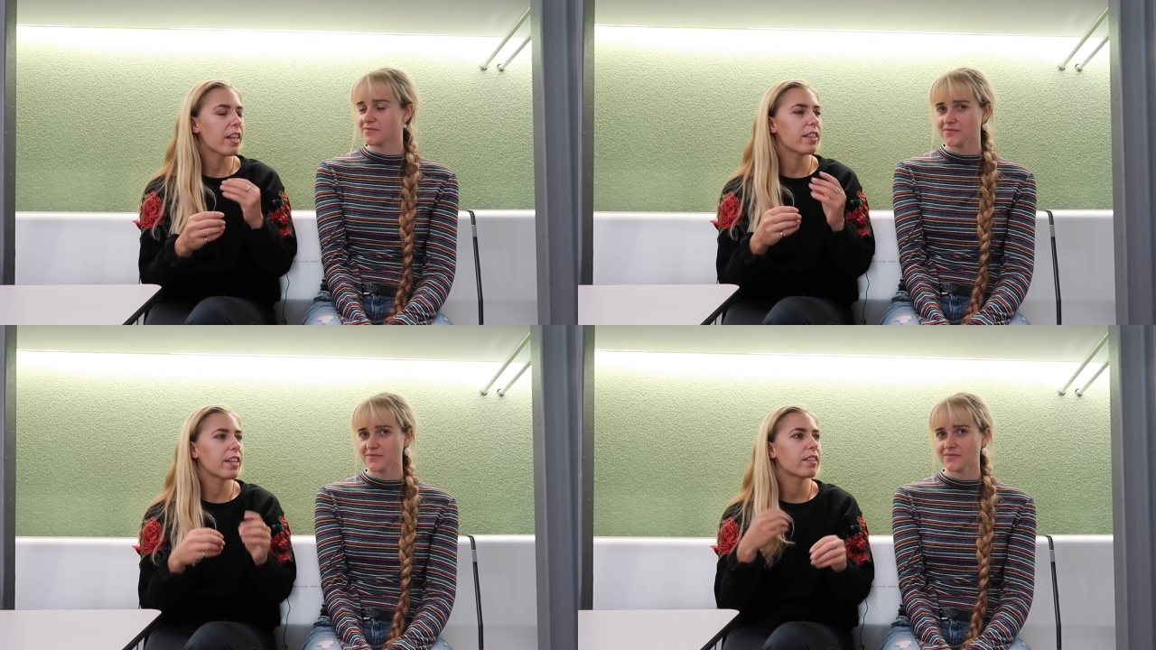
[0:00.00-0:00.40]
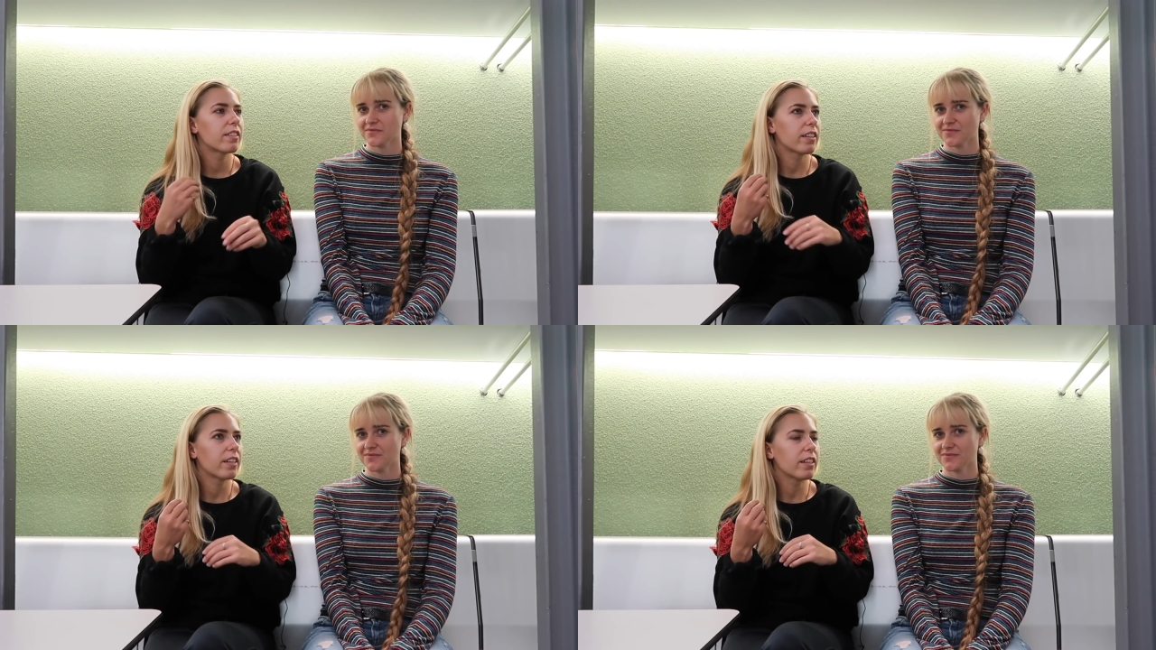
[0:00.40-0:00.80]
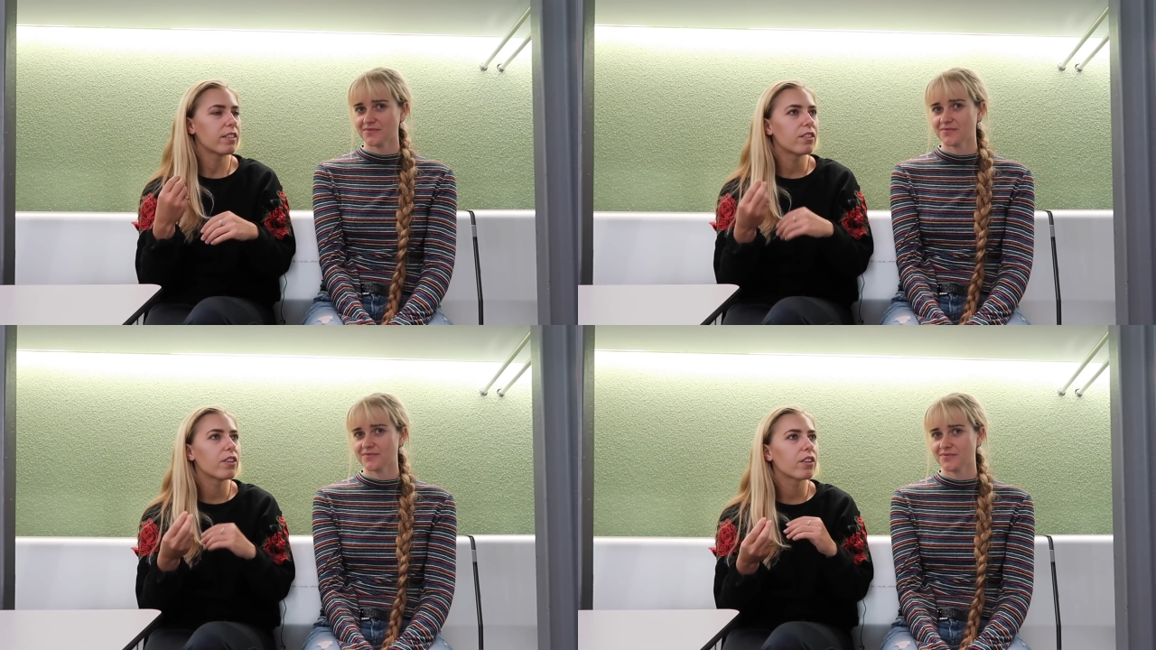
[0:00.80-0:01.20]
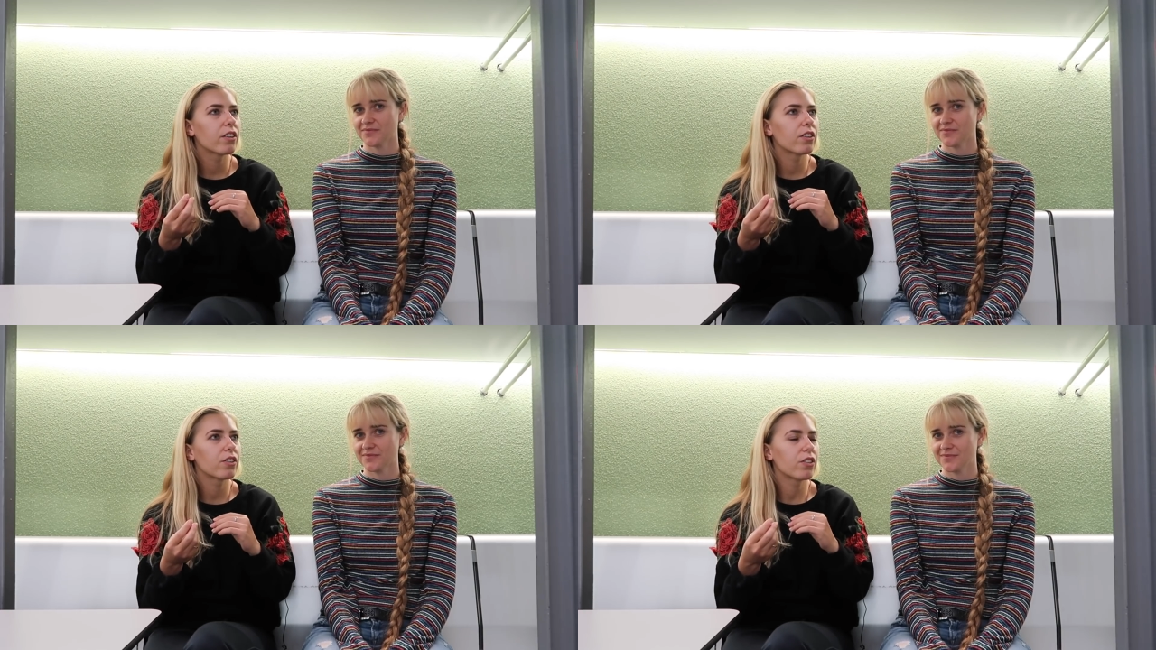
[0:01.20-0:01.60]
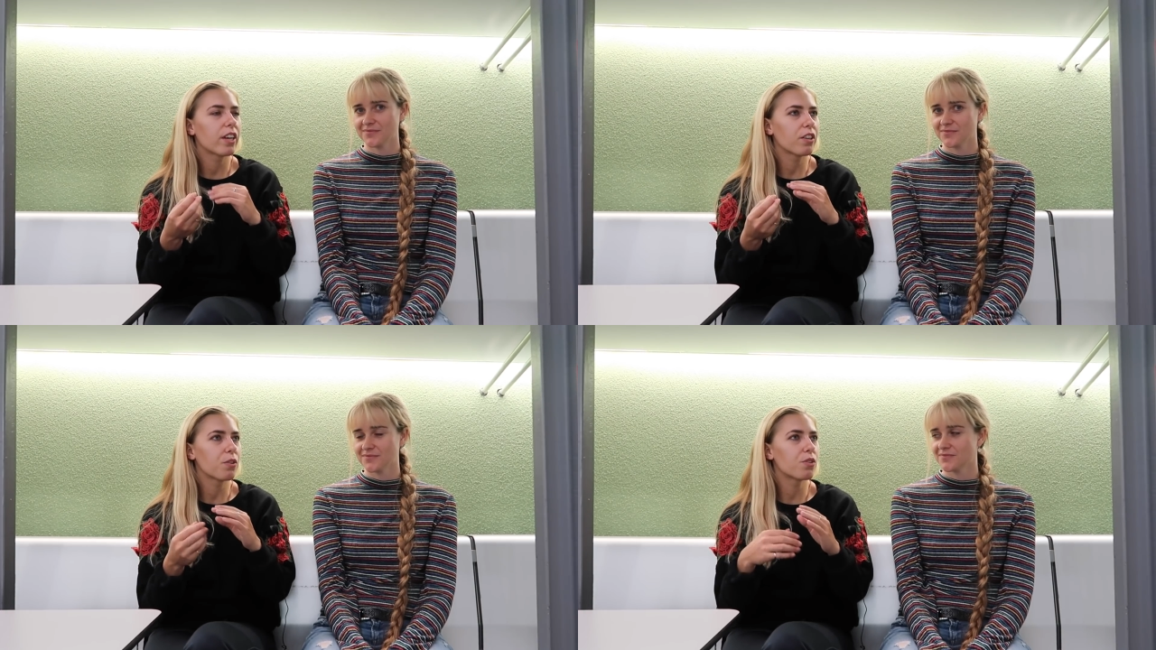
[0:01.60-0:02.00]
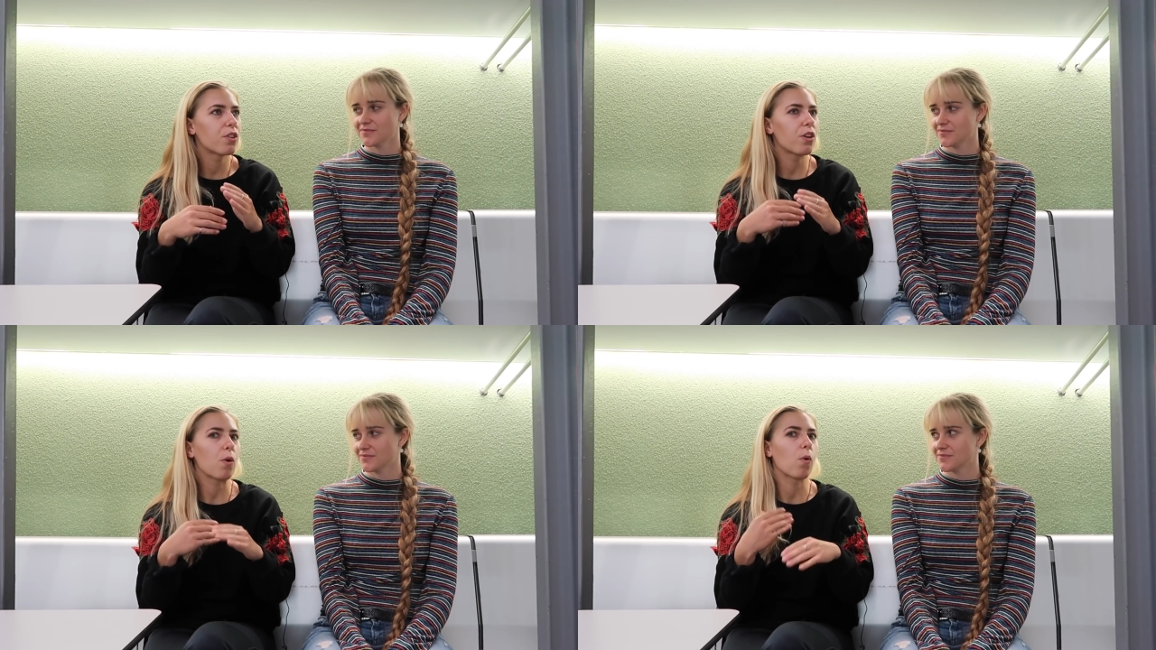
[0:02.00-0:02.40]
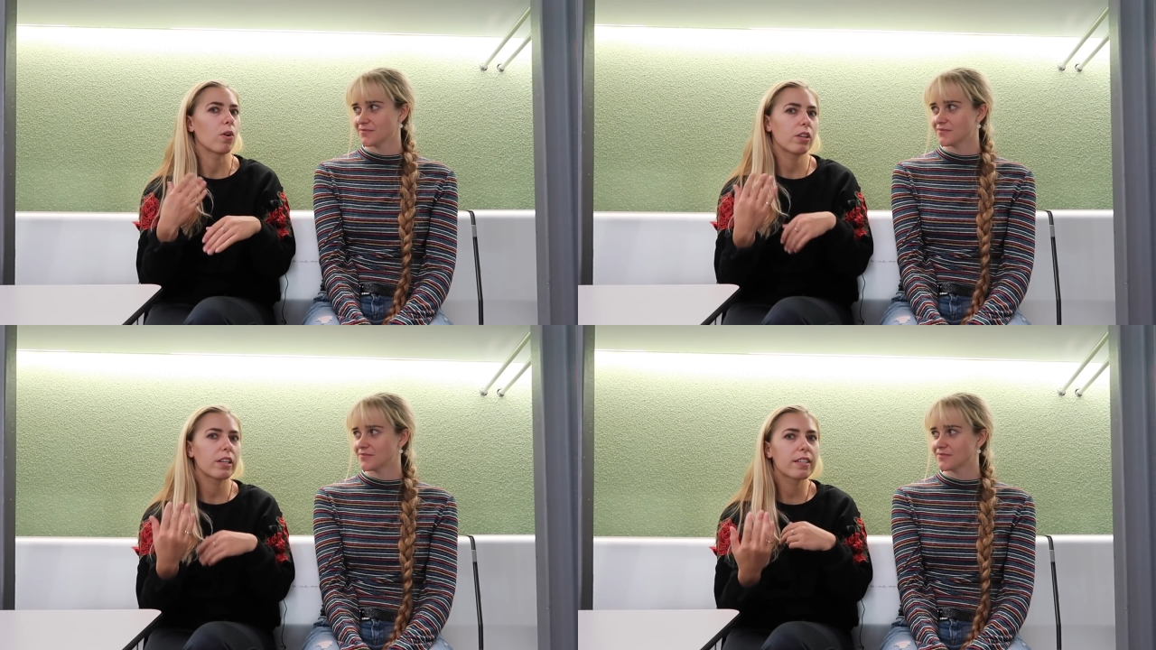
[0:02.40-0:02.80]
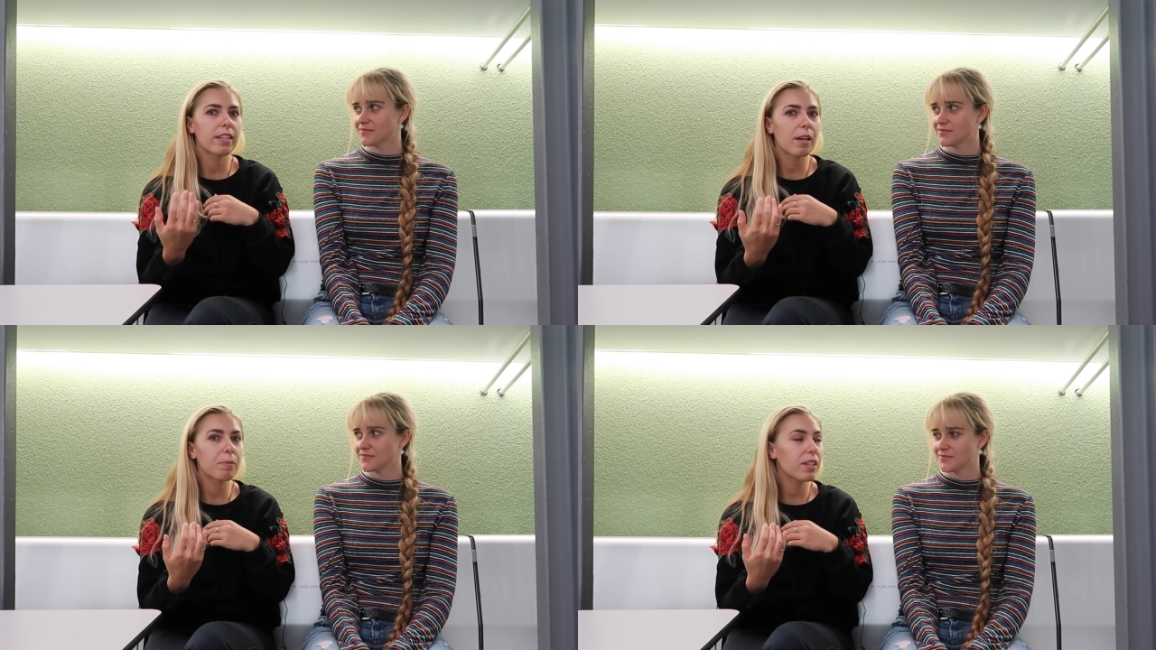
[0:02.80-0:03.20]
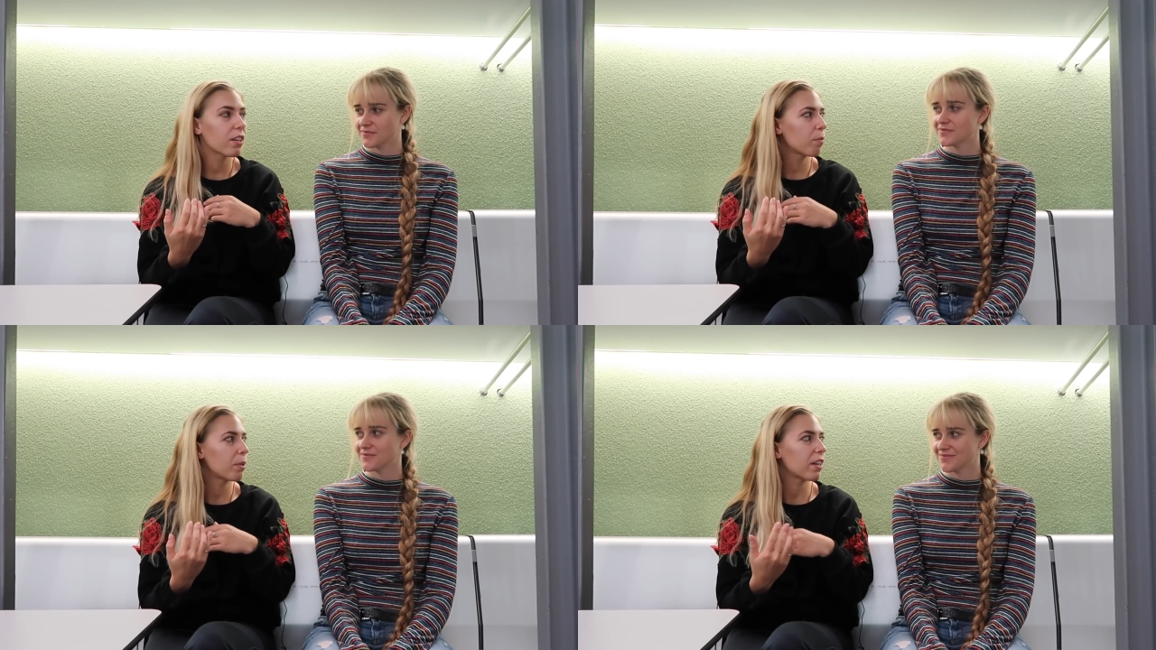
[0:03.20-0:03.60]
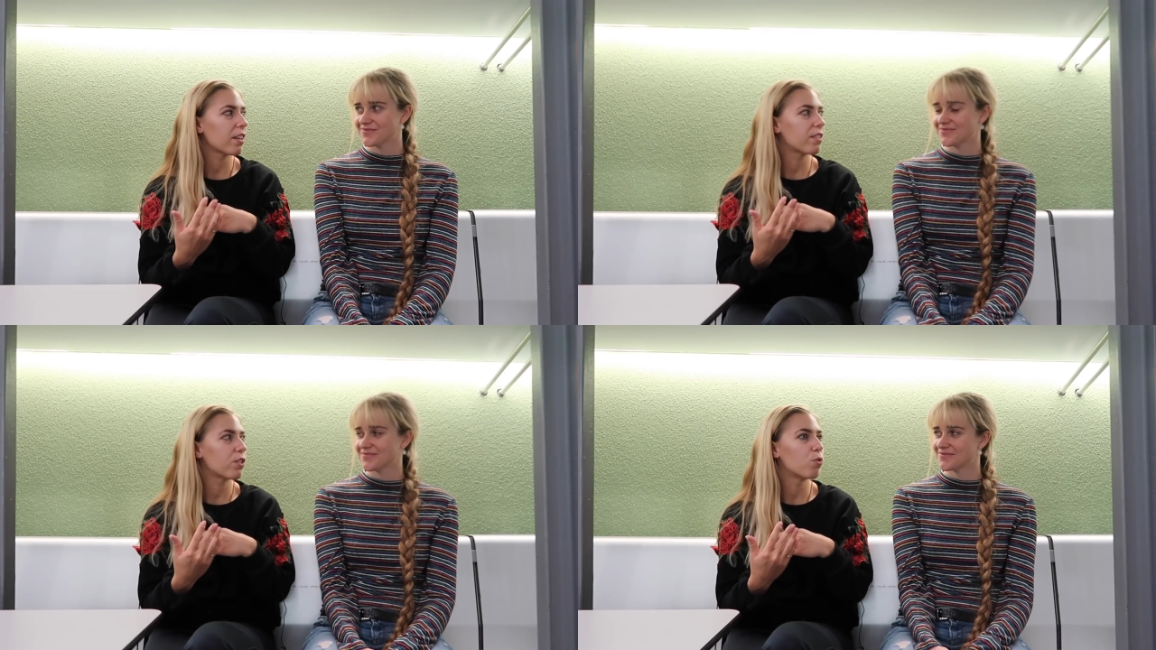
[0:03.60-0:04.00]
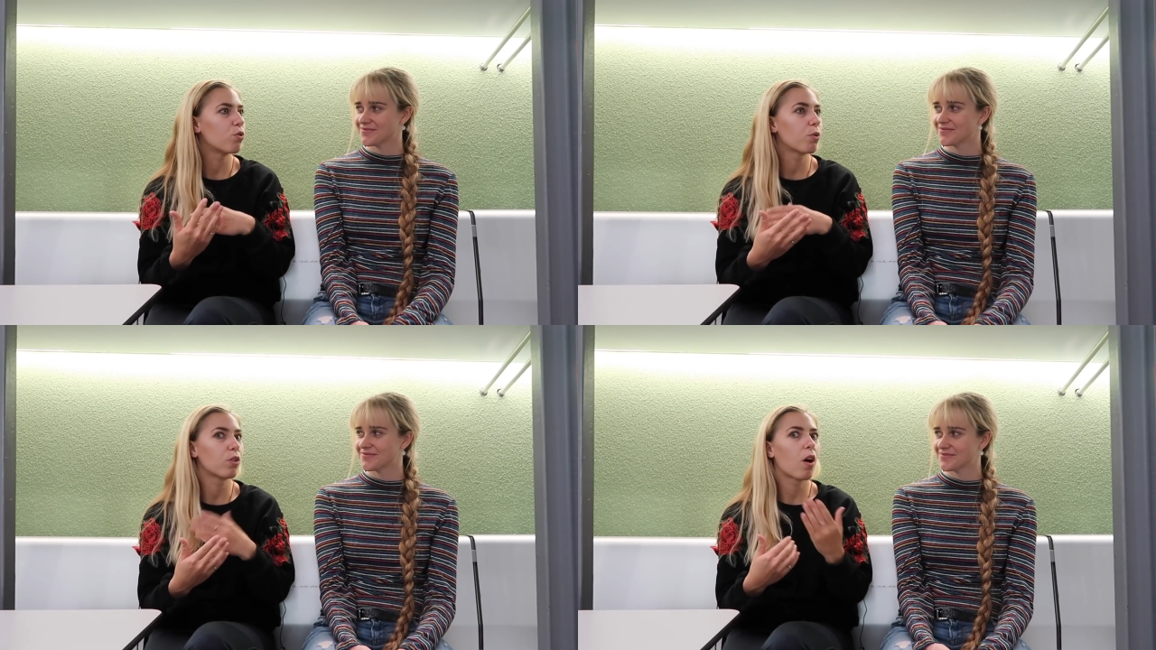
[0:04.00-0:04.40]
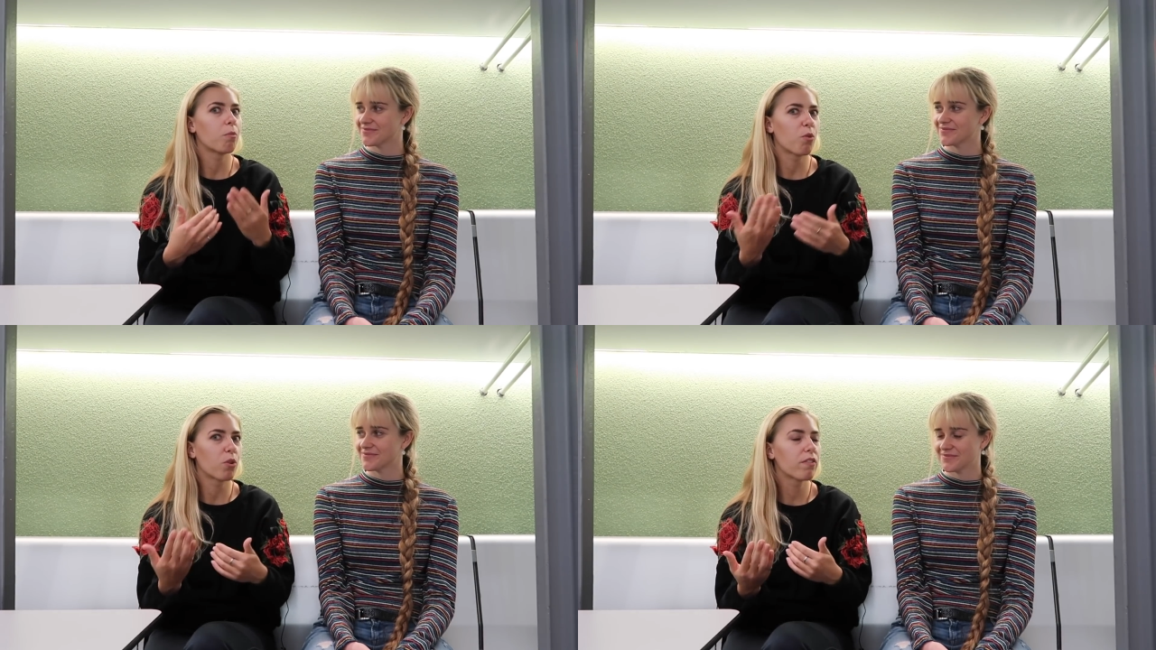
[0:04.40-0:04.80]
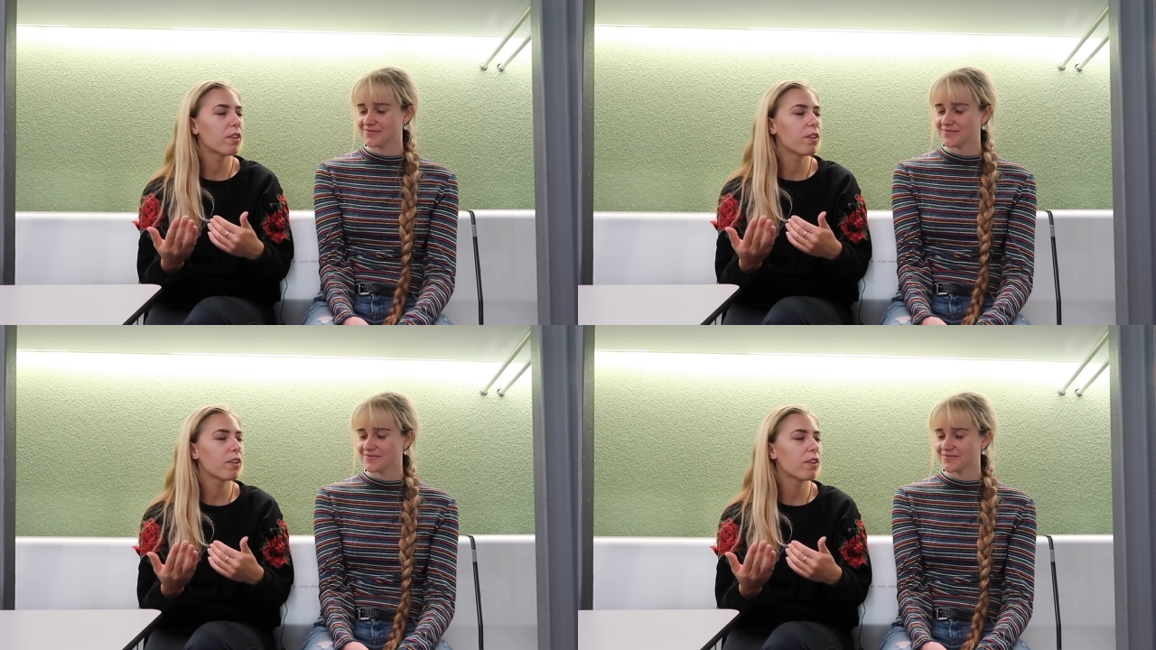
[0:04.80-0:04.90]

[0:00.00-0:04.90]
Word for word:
Speaker 1: I think it's easier to get used to the oral exams here because you do a lot more